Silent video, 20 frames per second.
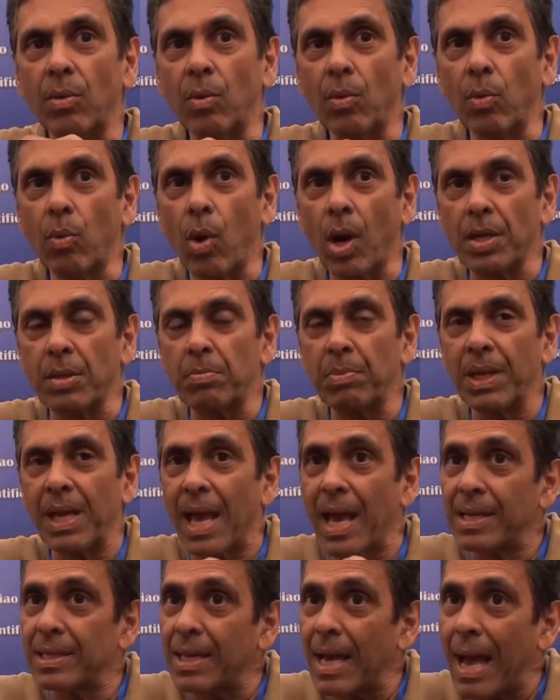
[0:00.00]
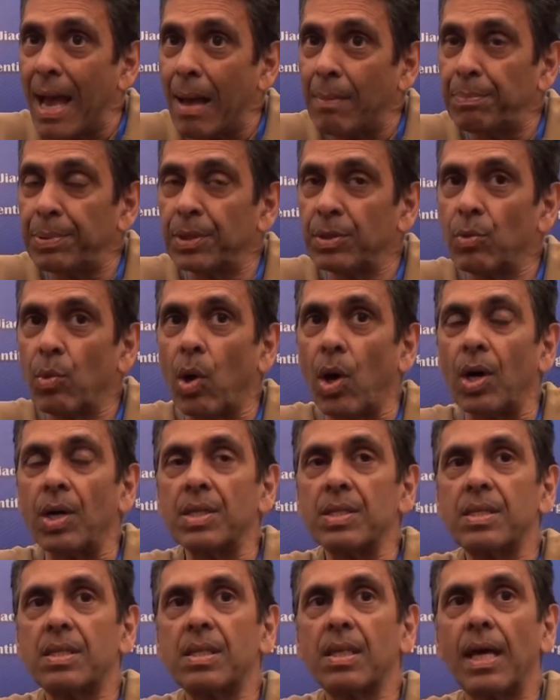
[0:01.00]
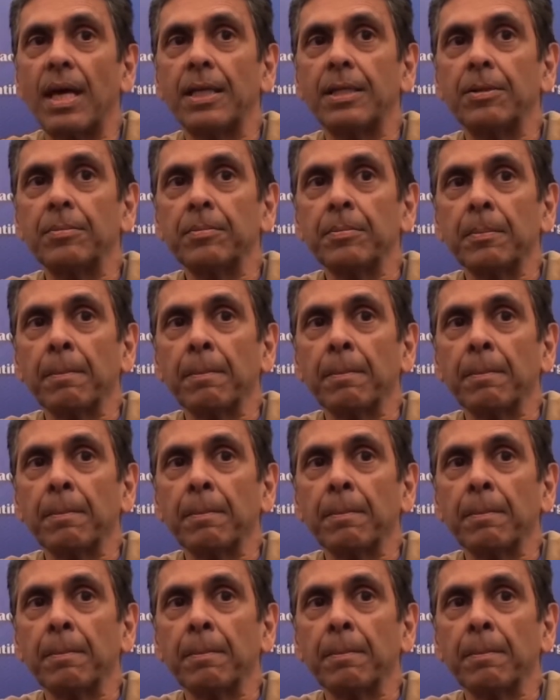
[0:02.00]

what began to happen was that